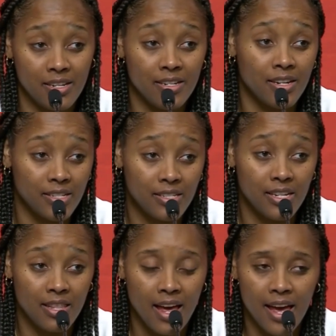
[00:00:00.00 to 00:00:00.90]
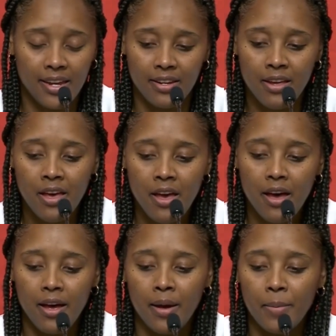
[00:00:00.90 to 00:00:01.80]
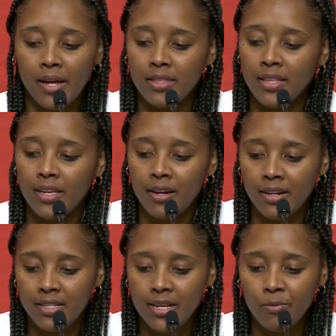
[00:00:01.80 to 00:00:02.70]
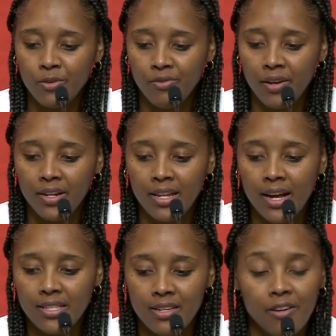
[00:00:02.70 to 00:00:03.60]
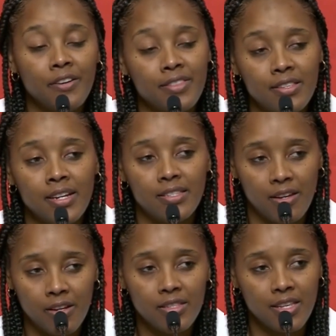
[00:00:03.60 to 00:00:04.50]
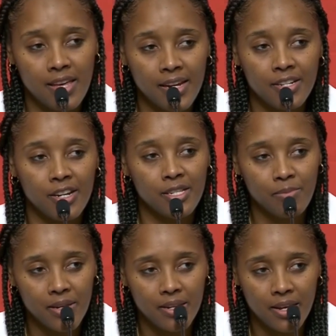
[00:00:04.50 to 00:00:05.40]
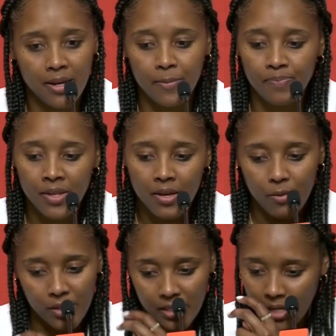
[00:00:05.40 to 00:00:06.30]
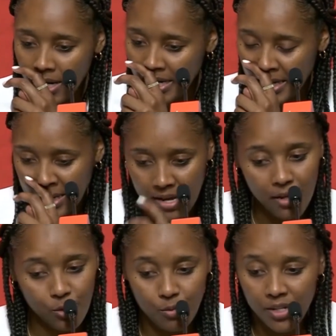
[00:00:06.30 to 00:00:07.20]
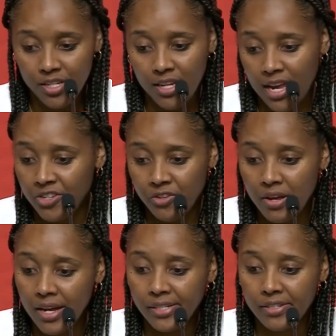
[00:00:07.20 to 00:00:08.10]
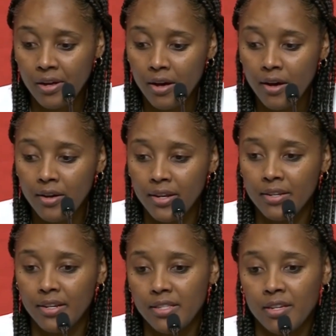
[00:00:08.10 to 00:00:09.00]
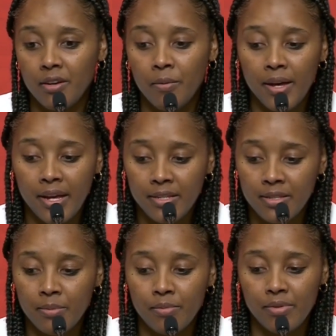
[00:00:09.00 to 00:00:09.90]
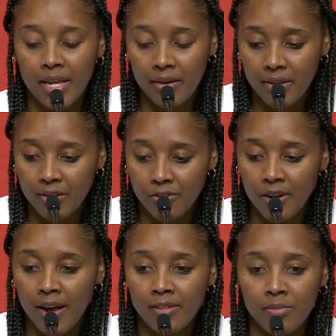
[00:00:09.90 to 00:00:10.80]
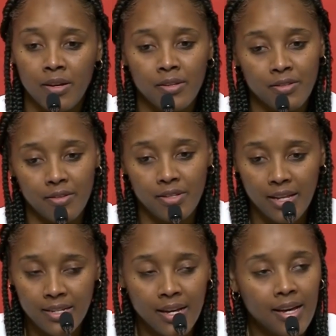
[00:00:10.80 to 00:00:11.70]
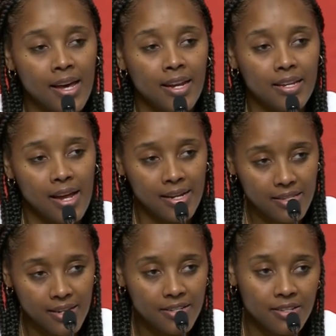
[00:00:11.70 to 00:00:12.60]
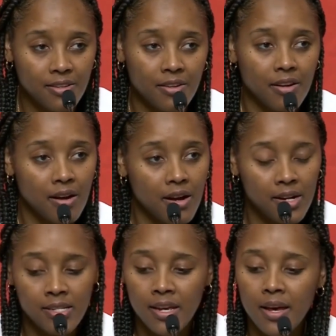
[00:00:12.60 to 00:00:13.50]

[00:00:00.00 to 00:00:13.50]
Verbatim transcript: to adjust to that. And um, I thought that our team was very locked in, on the, in onto that adjustment. Um, we started switching, as you guys saw, and it took away some downhill drives, but also Delle Donne got isolations on our guards.